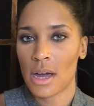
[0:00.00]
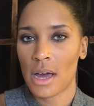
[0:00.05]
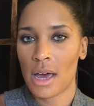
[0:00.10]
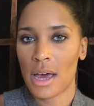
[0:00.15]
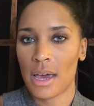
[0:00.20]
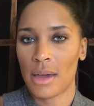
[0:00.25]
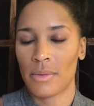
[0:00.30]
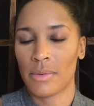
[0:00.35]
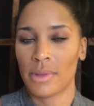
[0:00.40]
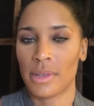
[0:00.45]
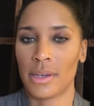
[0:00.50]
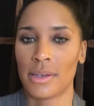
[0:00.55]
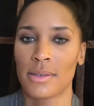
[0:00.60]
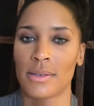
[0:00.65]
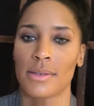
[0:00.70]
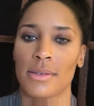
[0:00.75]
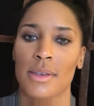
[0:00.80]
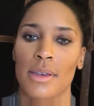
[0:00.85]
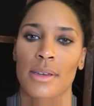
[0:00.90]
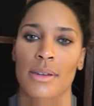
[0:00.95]
I realize
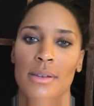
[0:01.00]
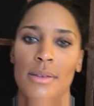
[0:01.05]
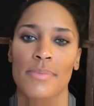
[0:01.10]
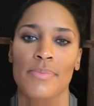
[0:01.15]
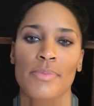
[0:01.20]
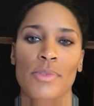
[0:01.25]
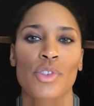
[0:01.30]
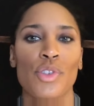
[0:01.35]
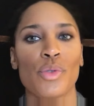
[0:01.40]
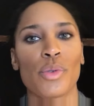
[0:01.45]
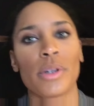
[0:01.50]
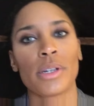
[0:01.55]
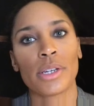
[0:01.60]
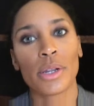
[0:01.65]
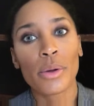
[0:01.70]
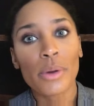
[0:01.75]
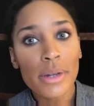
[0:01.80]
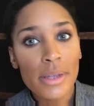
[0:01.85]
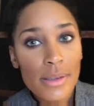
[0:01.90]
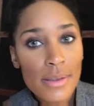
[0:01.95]
it's kind of short
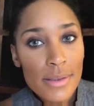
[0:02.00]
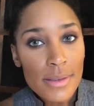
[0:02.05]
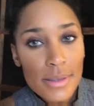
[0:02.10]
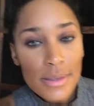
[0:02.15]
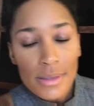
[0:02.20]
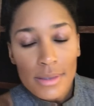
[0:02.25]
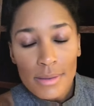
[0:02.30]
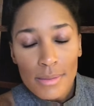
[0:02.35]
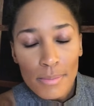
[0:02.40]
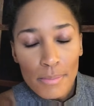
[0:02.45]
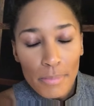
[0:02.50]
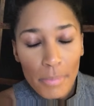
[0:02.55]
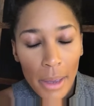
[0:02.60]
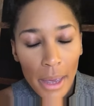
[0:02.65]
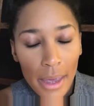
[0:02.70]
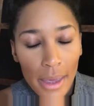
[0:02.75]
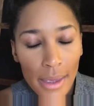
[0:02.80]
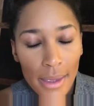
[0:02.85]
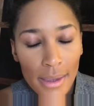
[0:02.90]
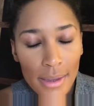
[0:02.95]
notice,
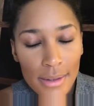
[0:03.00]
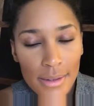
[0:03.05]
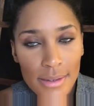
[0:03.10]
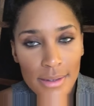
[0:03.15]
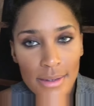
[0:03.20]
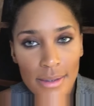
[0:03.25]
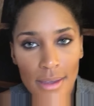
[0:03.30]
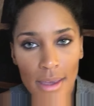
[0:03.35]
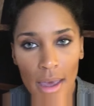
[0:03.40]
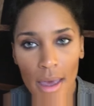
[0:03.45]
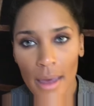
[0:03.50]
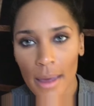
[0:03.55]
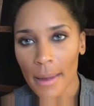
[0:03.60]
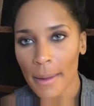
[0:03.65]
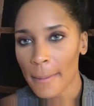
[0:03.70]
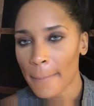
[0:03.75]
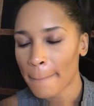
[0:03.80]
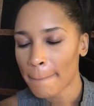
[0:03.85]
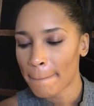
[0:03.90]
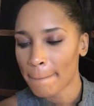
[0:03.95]
but
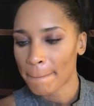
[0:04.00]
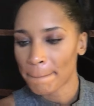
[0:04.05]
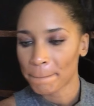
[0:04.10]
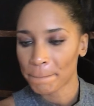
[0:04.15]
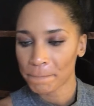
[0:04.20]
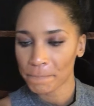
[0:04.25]
um,